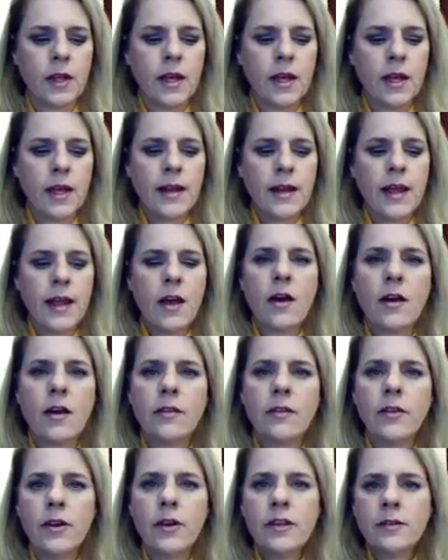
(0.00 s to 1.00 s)
Now,
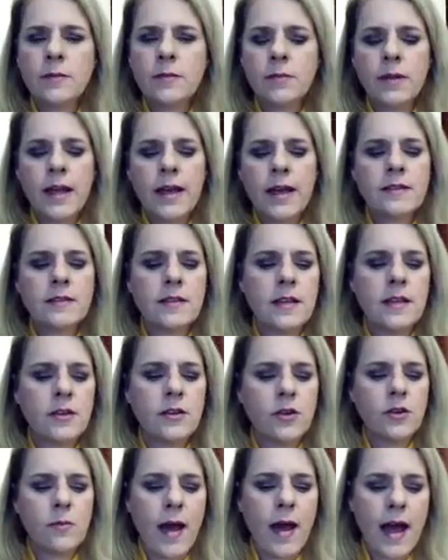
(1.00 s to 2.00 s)
there is a place
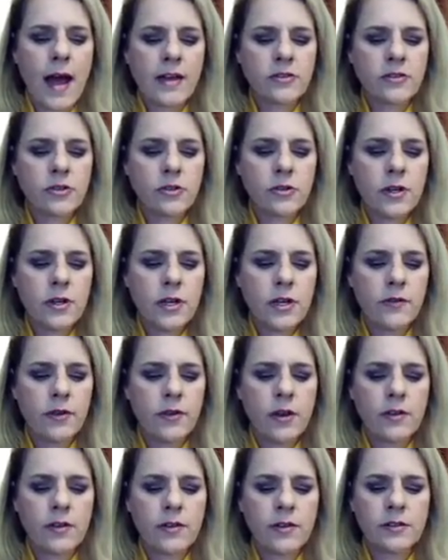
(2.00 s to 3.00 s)
in your mastering, if you
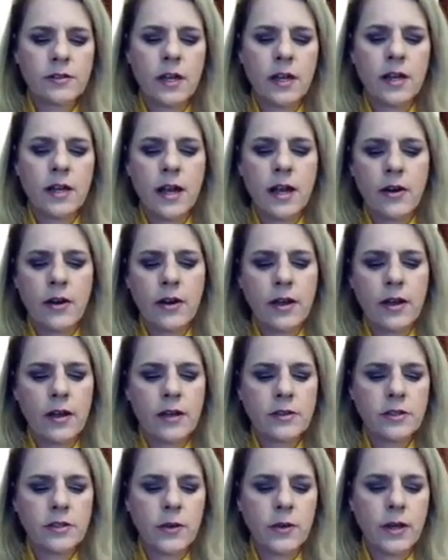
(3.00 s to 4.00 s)
go to the study
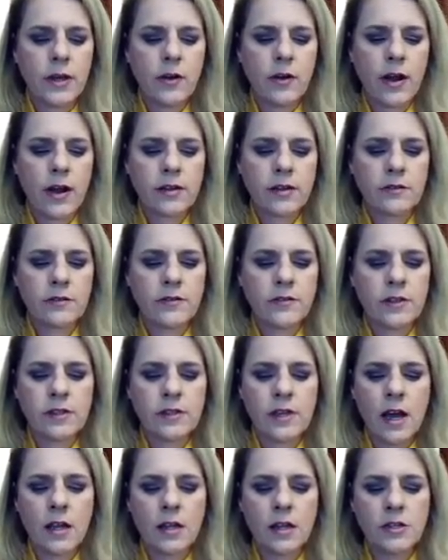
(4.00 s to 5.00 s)
area, to interactive
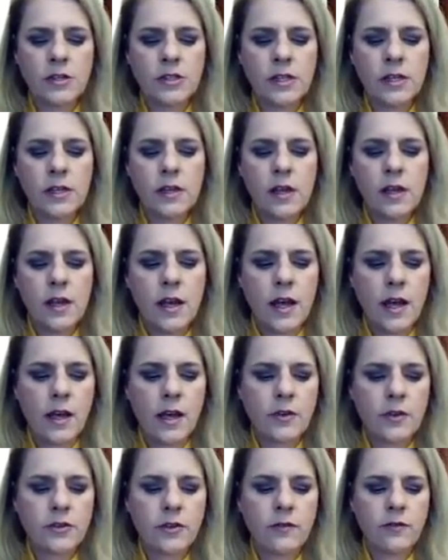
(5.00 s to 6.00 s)
physiology,
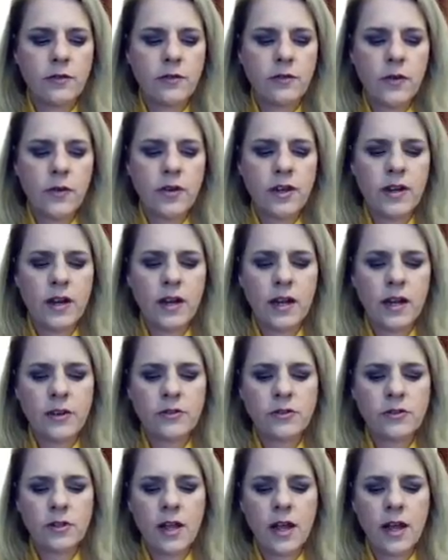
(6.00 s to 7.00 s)
and there's a fluid and
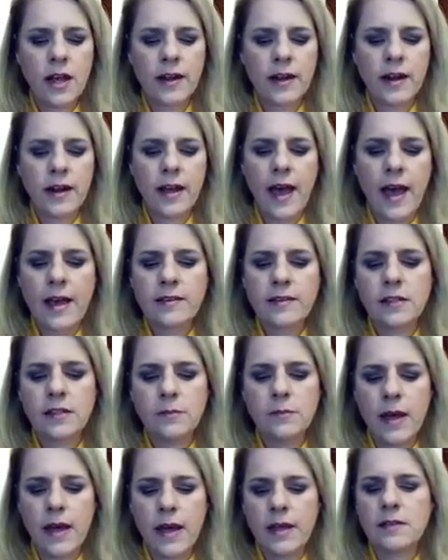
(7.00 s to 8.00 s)
electrolyte
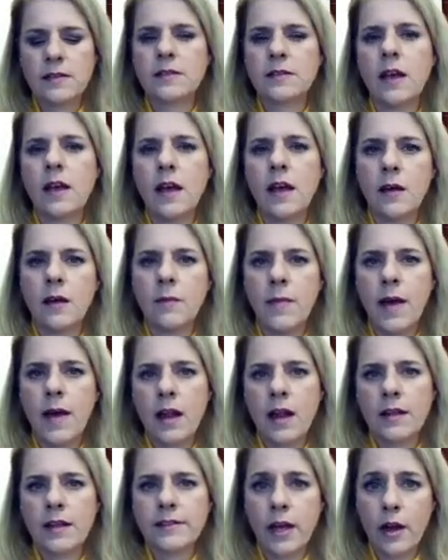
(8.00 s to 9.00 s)
acid-base
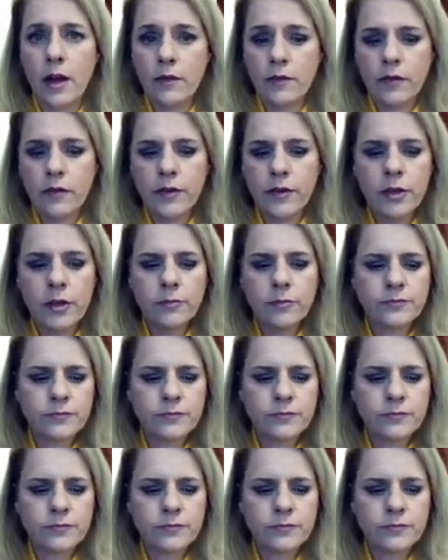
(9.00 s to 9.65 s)
balance overview.